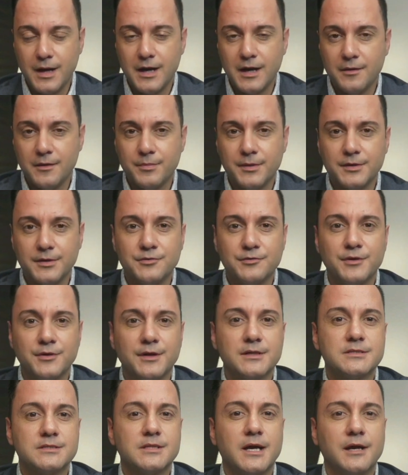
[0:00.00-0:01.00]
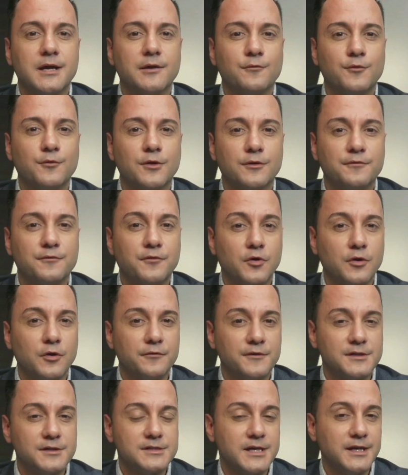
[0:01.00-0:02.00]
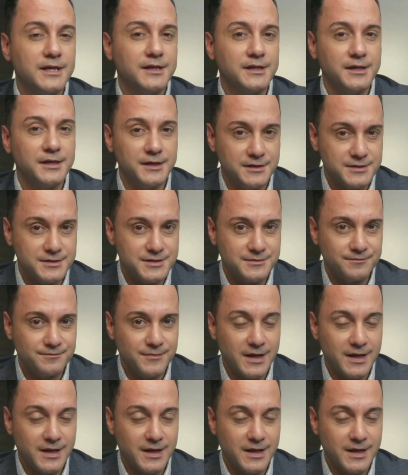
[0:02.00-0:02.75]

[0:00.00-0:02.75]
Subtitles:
I've been doing this line of work for over 10 years,